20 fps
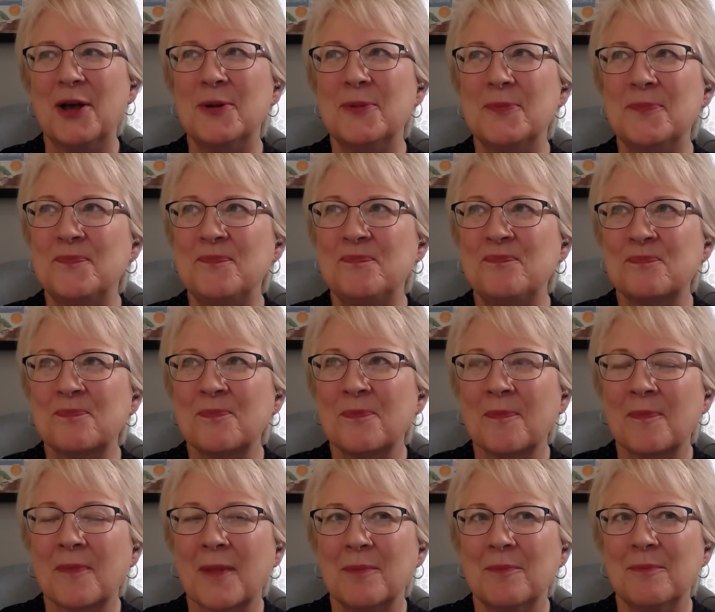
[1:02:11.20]
um,
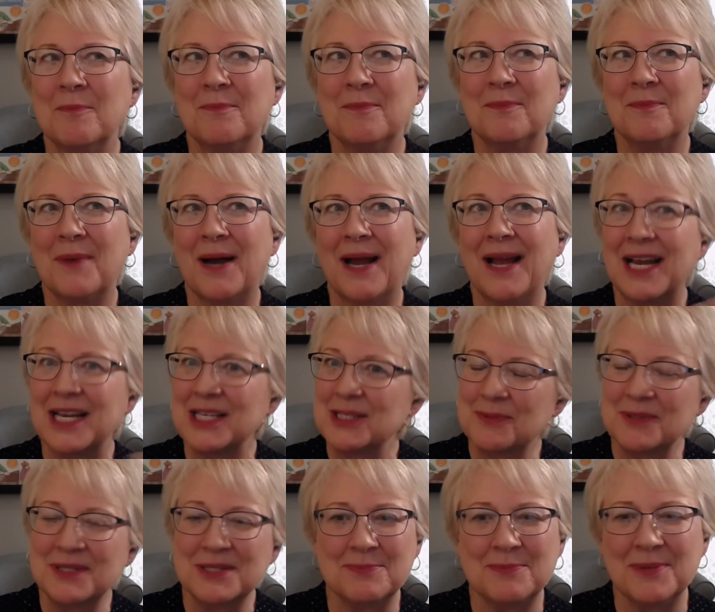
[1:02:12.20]
my
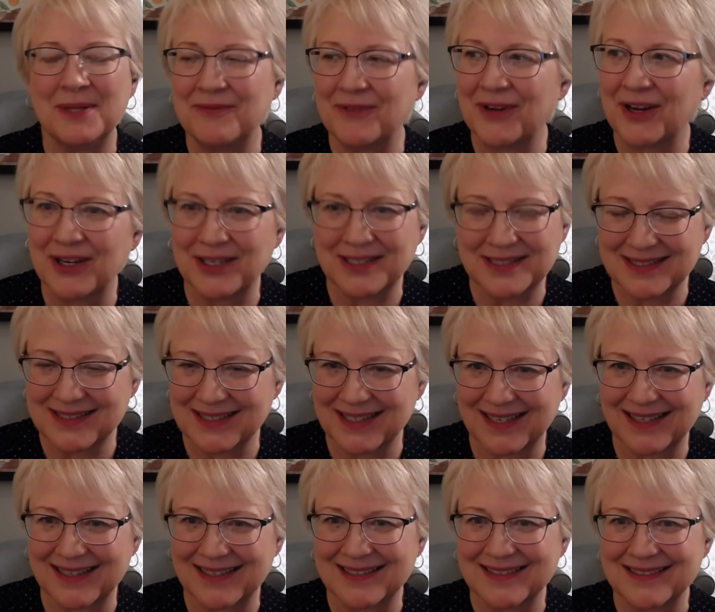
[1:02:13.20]
husband's been very mm-hmm.
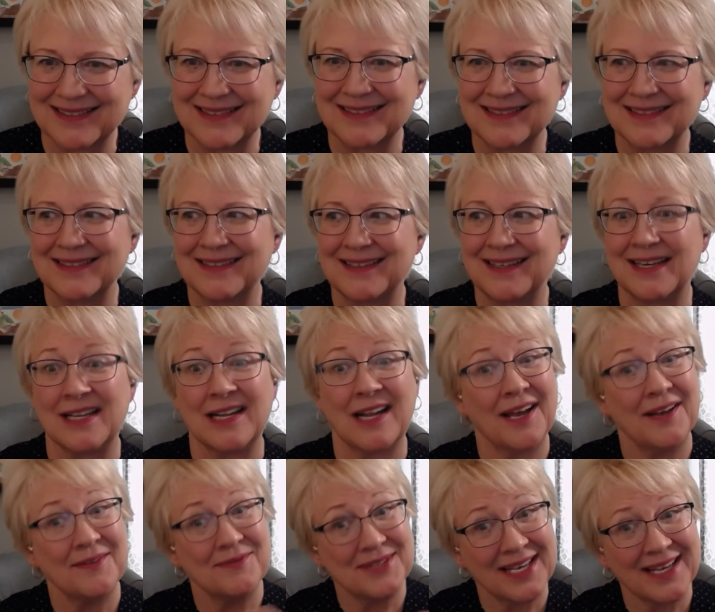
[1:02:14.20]
sick and
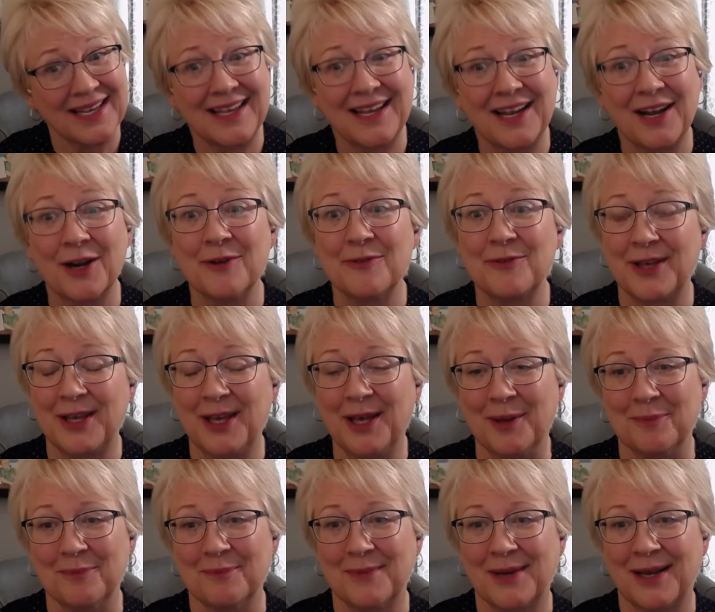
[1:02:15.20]
I've taken care of
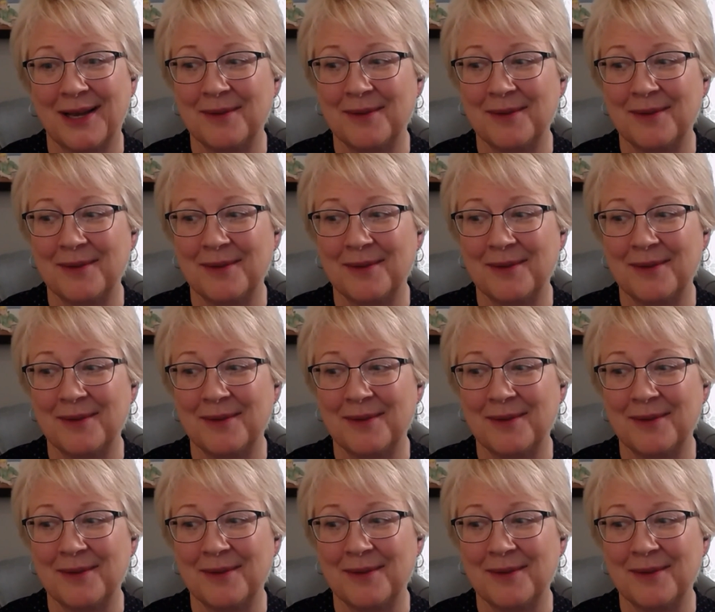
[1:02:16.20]
him.